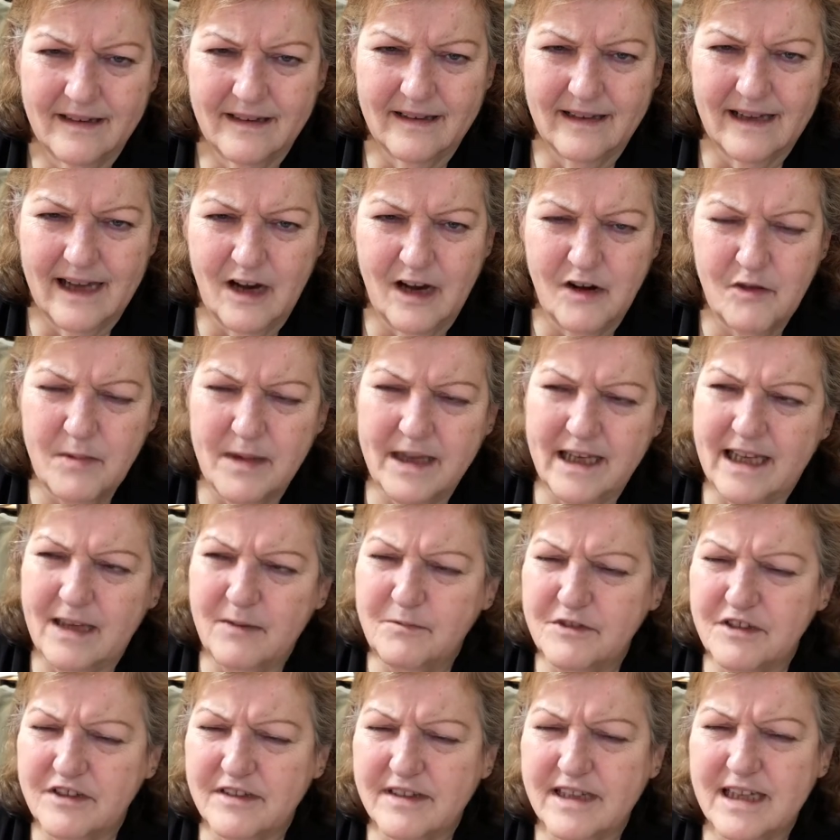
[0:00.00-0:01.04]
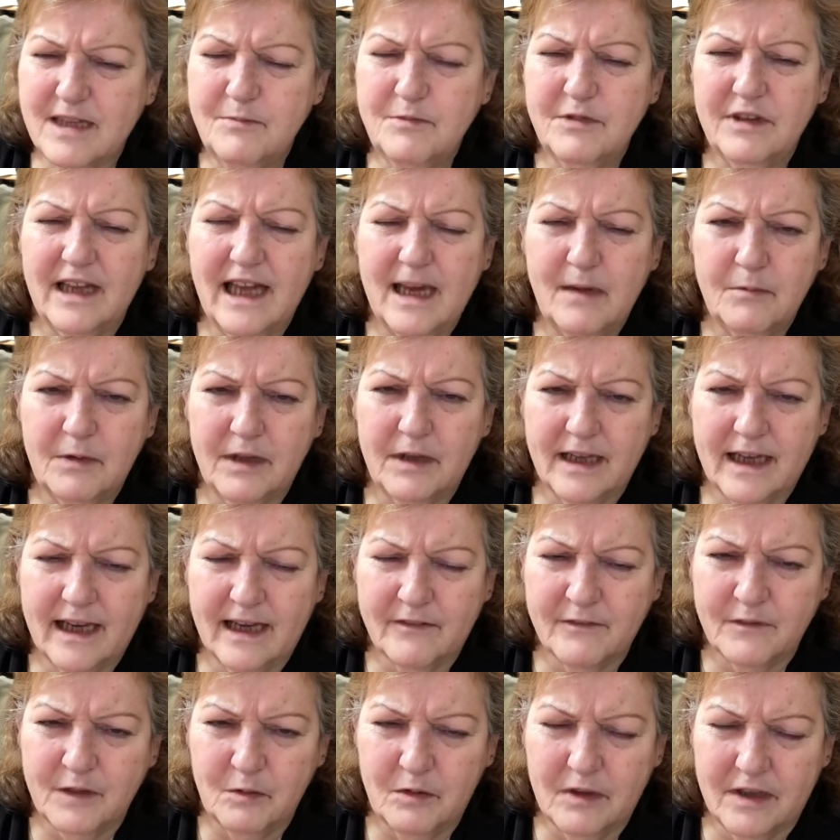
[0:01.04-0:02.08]
Everybody keeps labeling
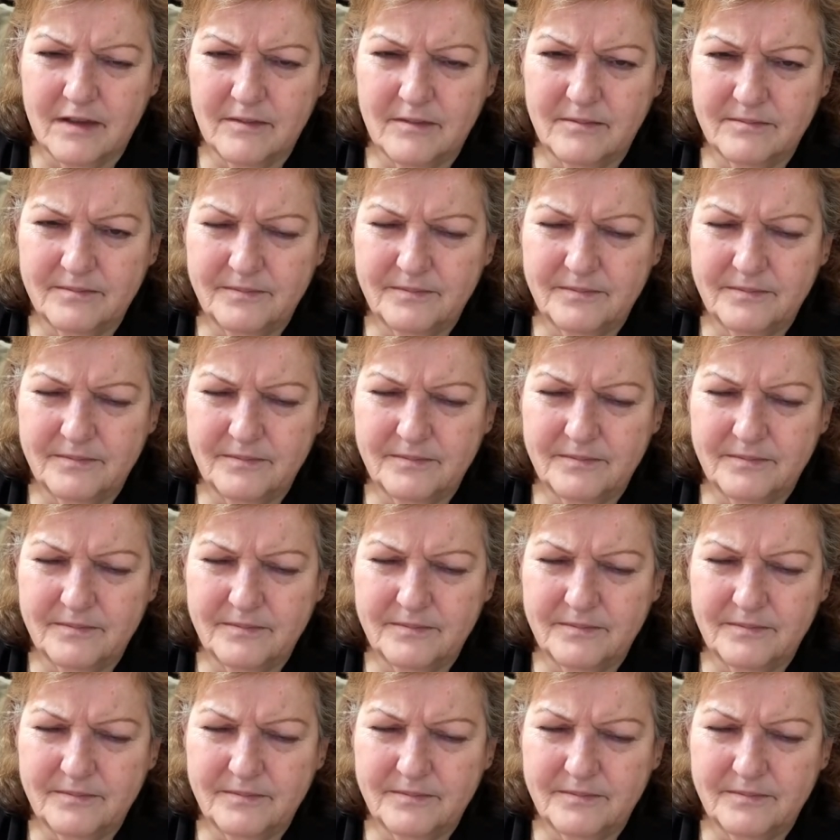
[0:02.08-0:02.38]
everyone.